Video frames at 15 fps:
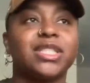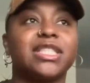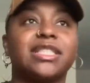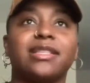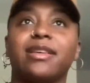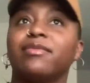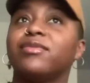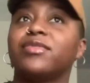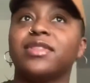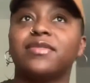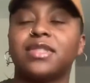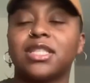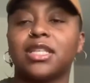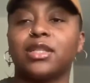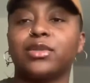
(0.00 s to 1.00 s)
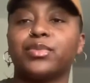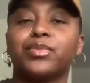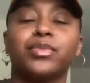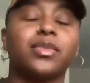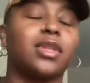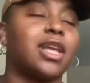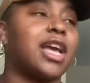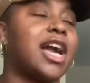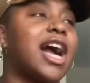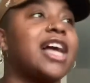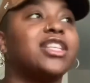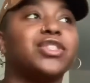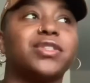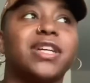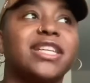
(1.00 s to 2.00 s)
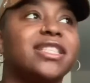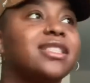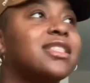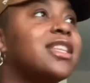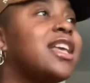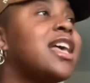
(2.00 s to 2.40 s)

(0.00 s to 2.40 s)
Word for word: 7.15, got dressed,